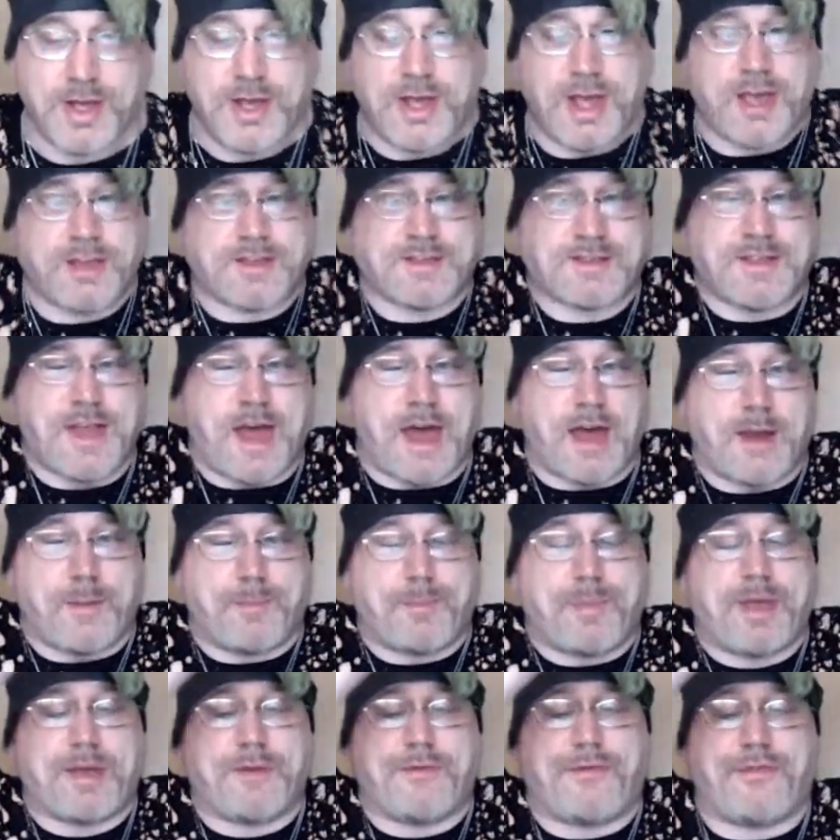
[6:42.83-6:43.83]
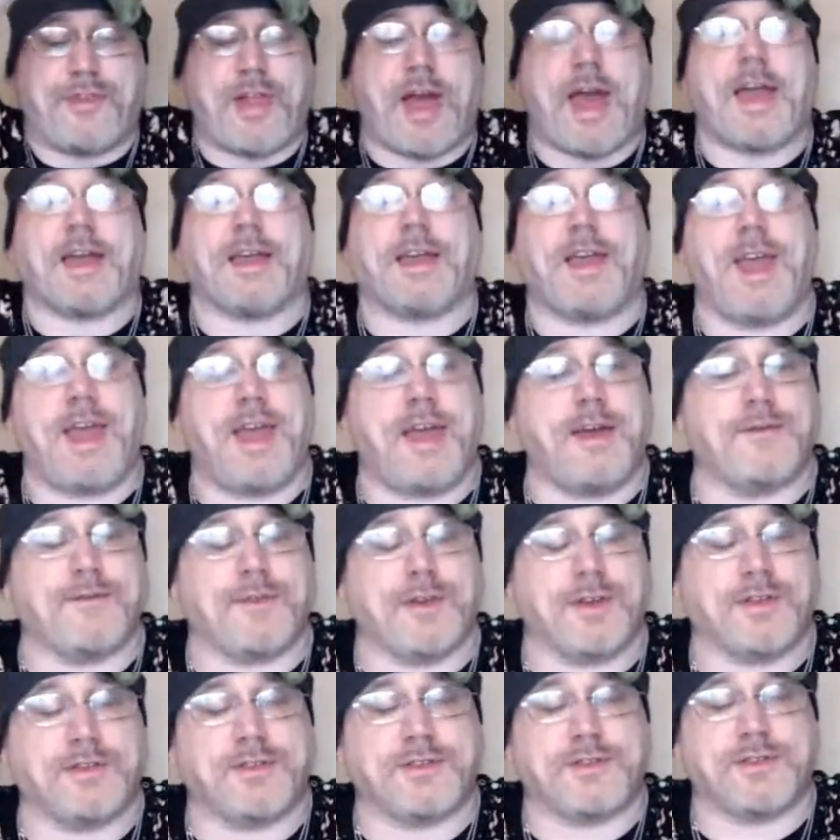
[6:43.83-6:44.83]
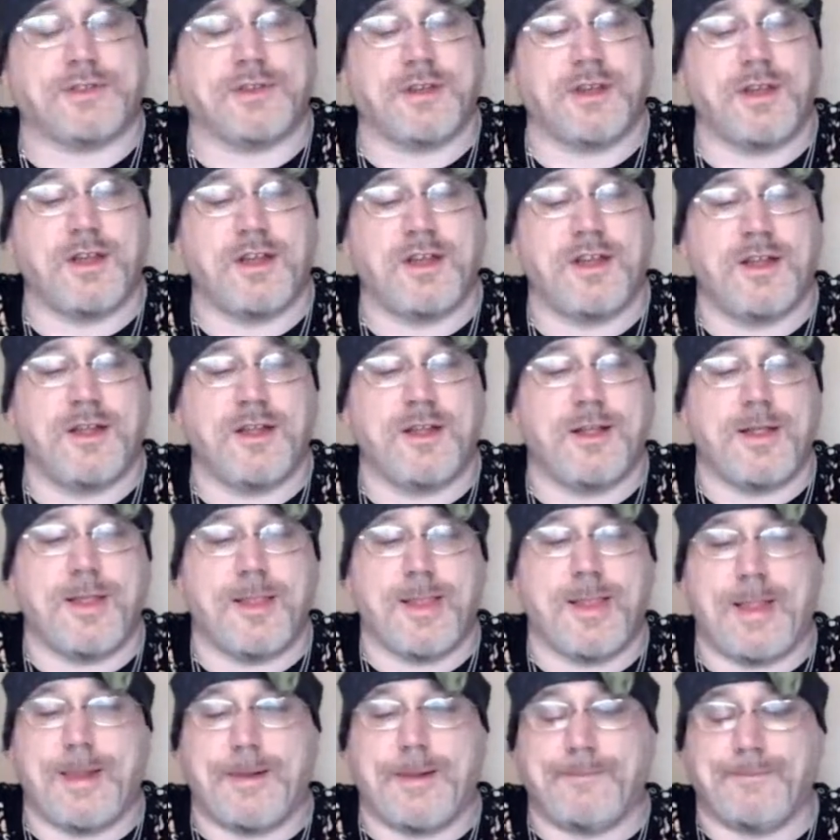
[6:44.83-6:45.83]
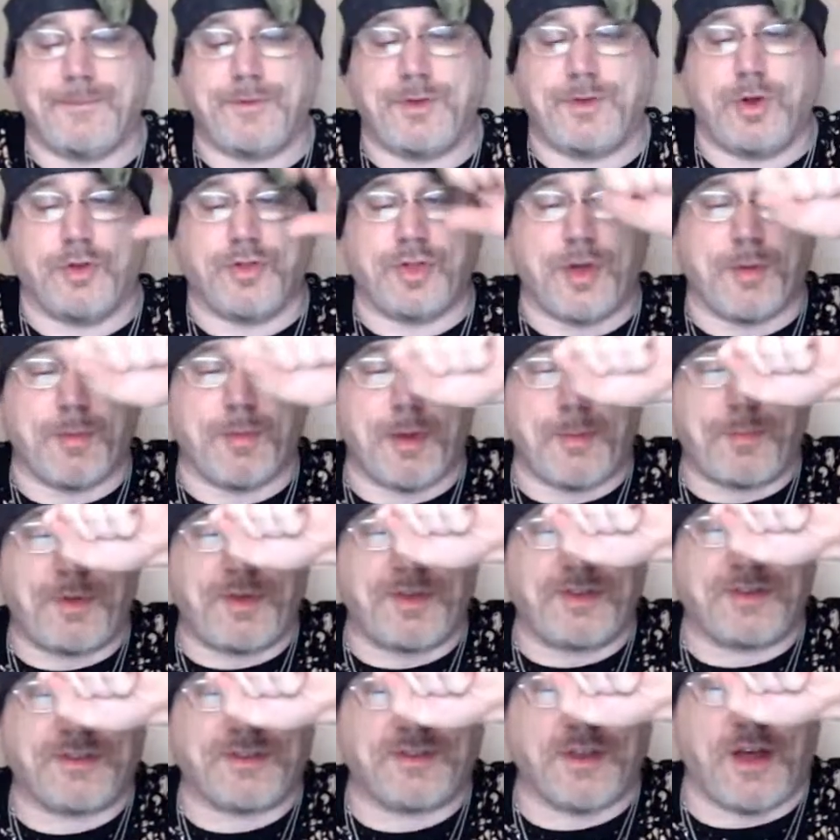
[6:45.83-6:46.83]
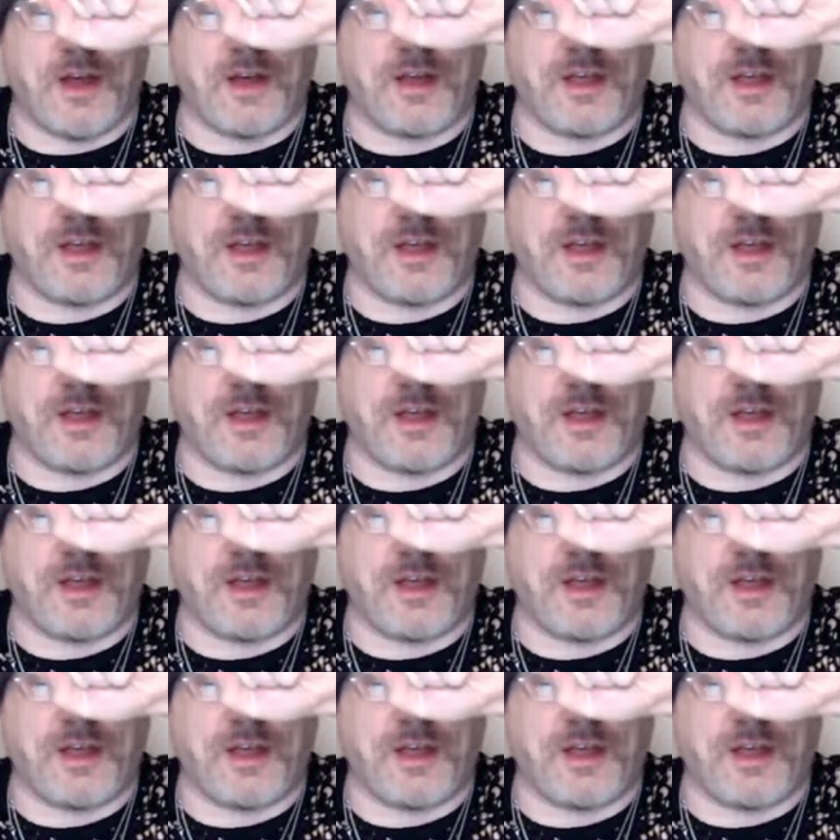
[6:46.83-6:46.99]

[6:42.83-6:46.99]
It's not a big flat canvas. You know, there might be a star